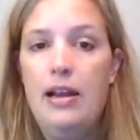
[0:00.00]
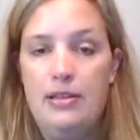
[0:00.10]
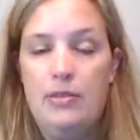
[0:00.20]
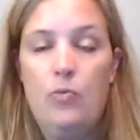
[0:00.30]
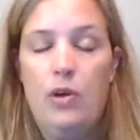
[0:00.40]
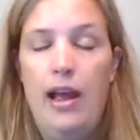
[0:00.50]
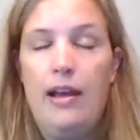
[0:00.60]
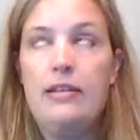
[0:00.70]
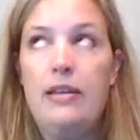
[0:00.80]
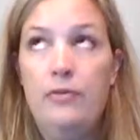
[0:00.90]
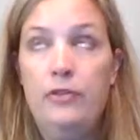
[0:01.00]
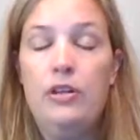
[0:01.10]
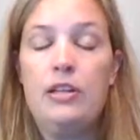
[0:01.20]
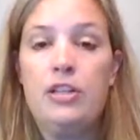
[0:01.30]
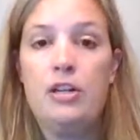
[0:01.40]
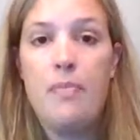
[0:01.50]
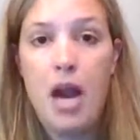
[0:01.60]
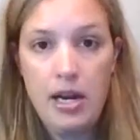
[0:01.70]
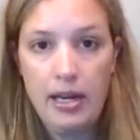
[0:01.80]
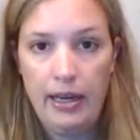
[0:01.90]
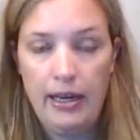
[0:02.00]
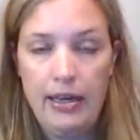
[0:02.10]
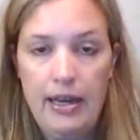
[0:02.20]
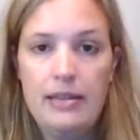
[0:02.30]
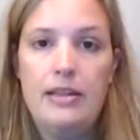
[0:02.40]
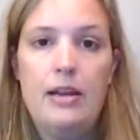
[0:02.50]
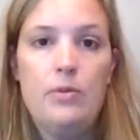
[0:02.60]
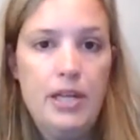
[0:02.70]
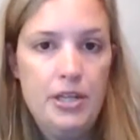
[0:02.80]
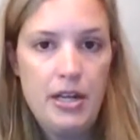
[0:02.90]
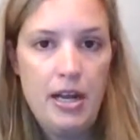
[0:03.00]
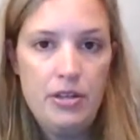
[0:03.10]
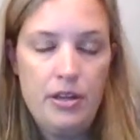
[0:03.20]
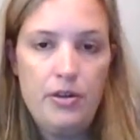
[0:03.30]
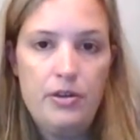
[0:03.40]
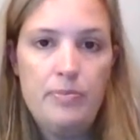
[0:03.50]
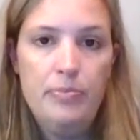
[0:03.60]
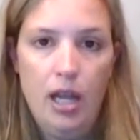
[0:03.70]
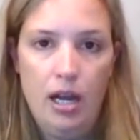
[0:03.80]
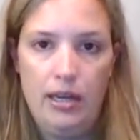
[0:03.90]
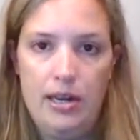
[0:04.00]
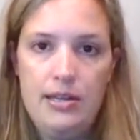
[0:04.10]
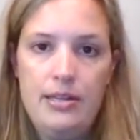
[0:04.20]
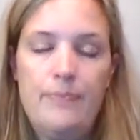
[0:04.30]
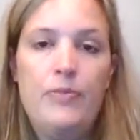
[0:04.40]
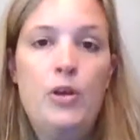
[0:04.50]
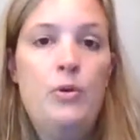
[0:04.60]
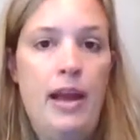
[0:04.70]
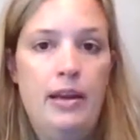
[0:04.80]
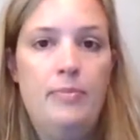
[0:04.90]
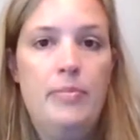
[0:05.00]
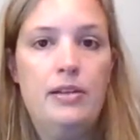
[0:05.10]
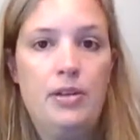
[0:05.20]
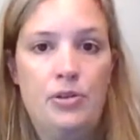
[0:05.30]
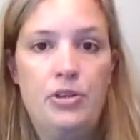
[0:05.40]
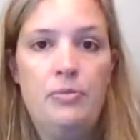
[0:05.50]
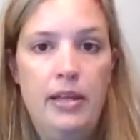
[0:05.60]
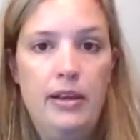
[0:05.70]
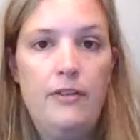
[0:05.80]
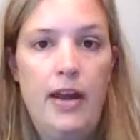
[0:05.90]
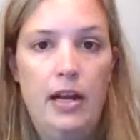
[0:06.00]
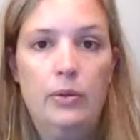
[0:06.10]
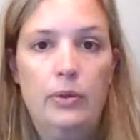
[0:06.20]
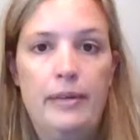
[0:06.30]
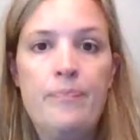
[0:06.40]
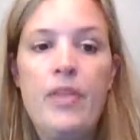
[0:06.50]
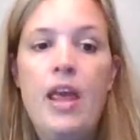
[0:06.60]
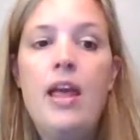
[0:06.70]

as, as influencer marketing is they reached out to those bloggers who had a big social media following.